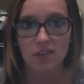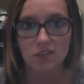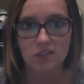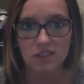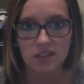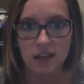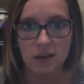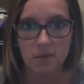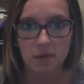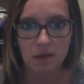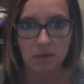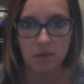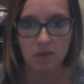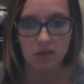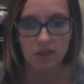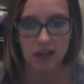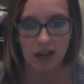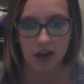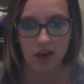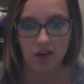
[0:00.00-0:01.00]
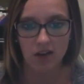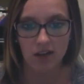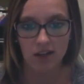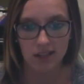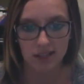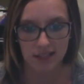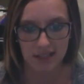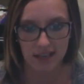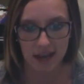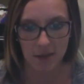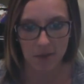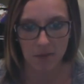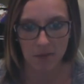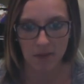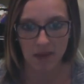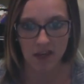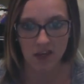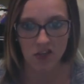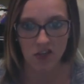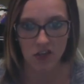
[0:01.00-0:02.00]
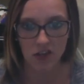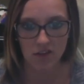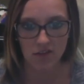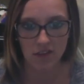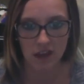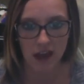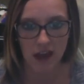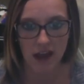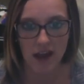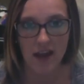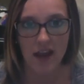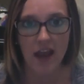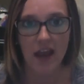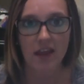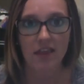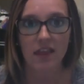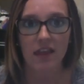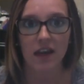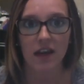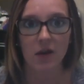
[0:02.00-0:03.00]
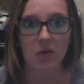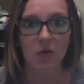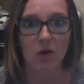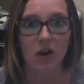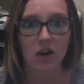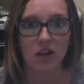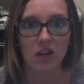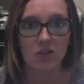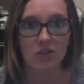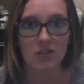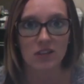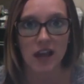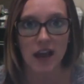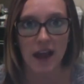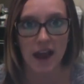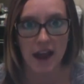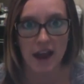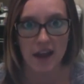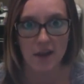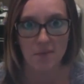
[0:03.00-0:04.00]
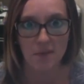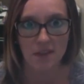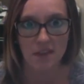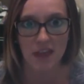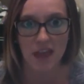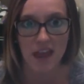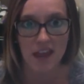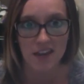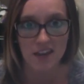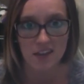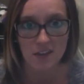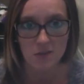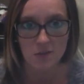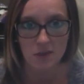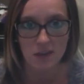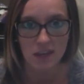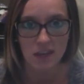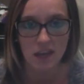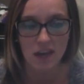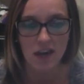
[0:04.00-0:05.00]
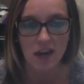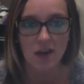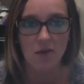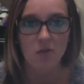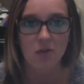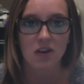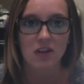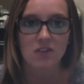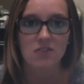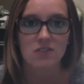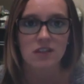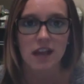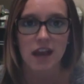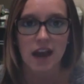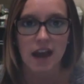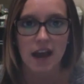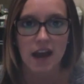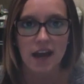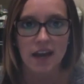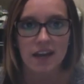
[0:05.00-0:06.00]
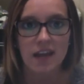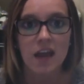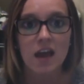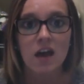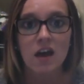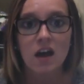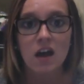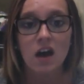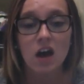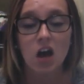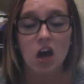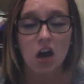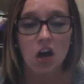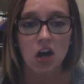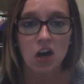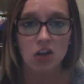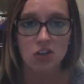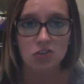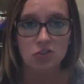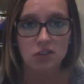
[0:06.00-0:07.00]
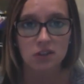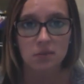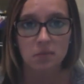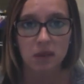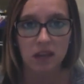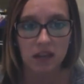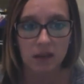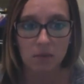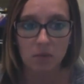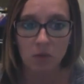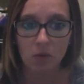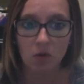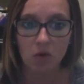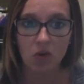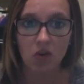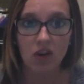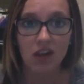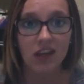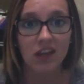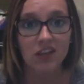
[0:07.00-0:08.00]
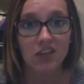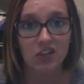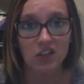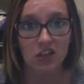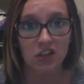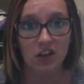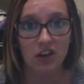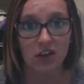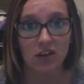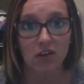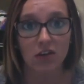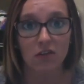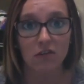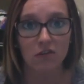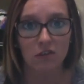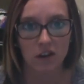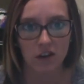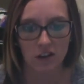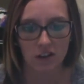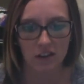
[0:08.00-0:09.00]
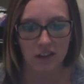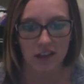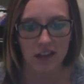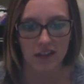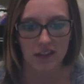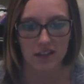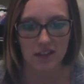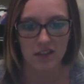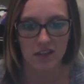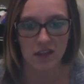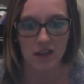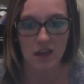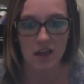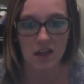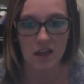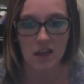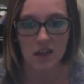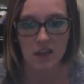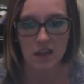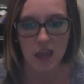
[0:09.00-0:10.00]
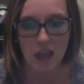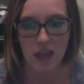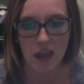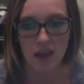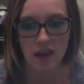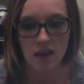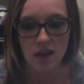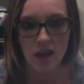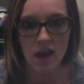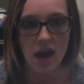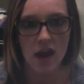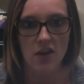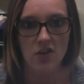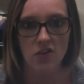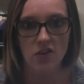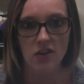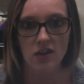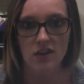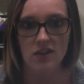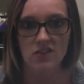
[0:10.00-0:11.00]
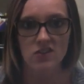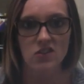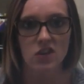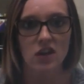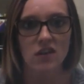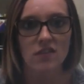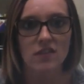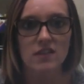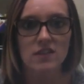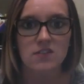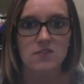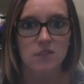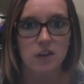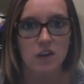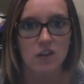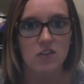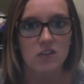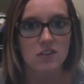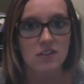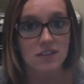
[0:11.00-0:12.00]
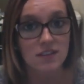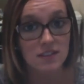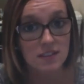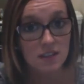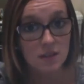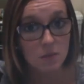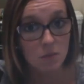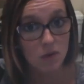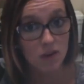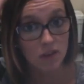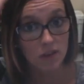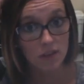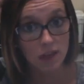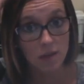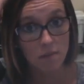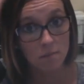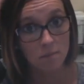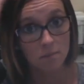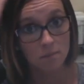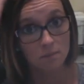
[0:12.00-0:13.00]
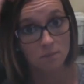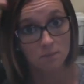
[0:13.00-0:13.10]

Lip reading: those 10 people down, snap a picture of that, and then I want you to add, by the end of the weekend, I want you to add 100 people into your funnel list, okay? And you're going to start this funnel system with them